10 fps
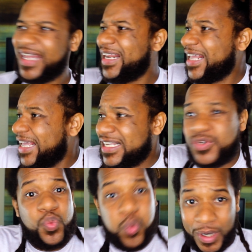And it
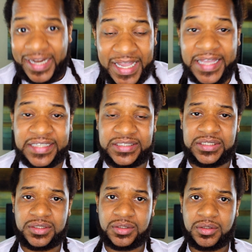is what it
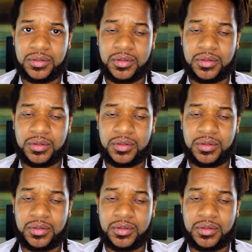is.